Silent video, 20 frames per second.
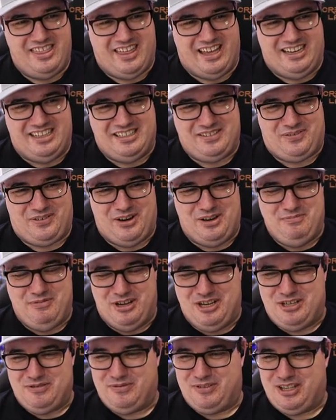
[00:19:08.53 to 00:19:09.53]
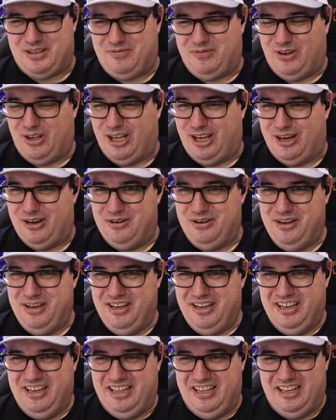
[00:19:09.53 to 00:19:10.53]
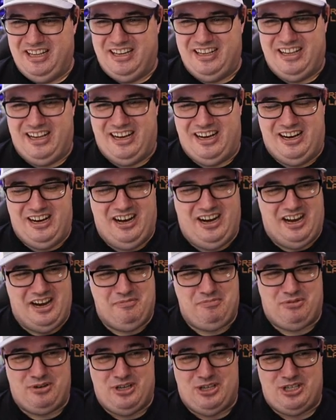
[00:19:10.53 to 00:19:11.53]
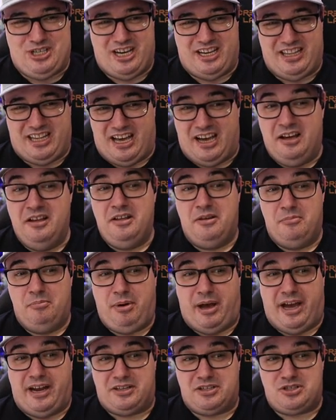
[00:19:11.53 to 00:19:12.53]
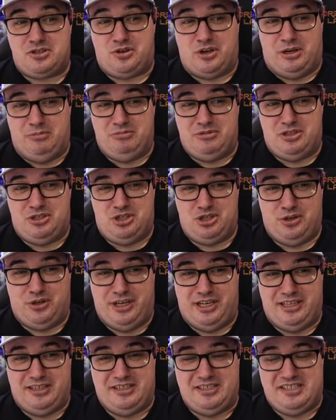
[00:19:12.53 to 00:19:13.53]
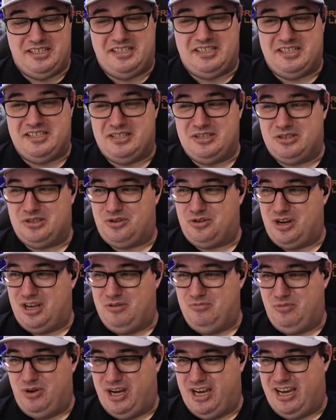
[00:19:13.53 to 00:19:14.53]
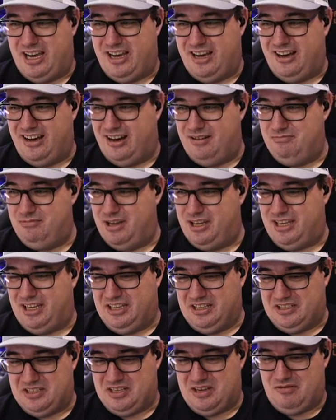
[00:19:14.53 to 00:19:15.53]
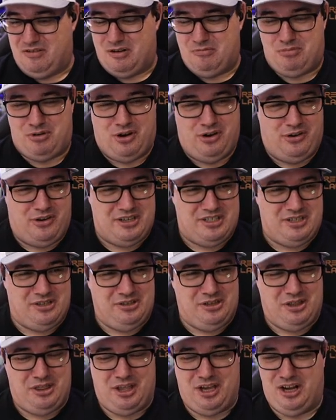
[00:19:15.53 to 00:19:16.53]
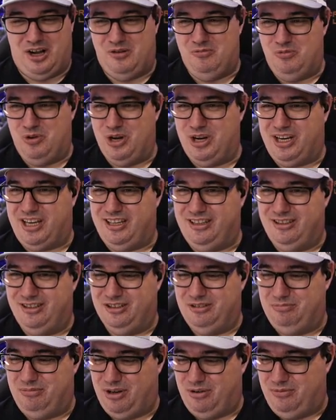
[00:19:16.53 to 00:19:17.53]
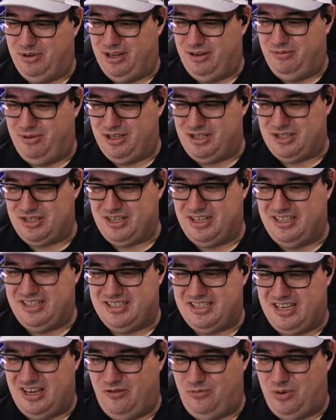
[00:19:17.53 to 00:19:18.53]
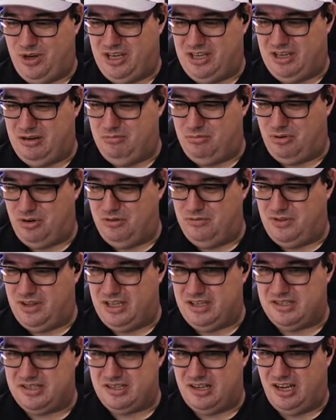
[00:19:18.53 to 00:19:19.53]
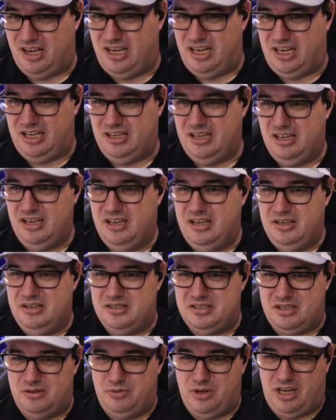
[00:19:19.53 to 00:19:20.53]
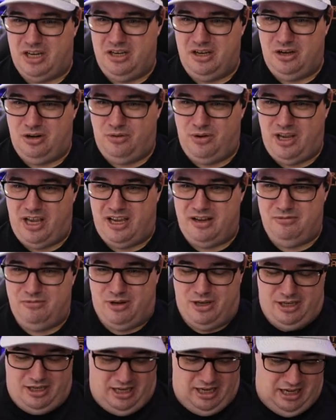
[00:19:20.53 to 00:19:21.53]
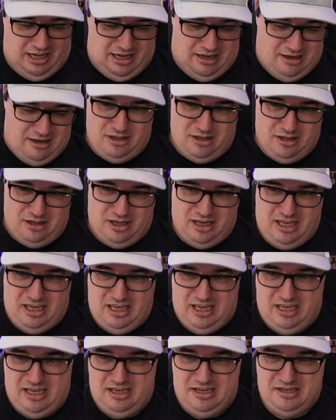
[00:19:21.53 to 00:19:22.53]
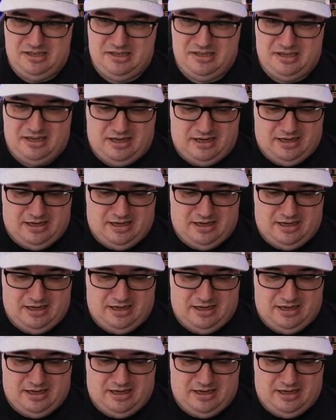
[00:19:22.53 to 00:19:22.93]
Thanks very much for the follow. I appreciate that. Bad stream to join, because this is the stream where I'm making zero progress on the thing I'm working on, but we're just going to see if we can improve things slightly. So we're going to create one here that is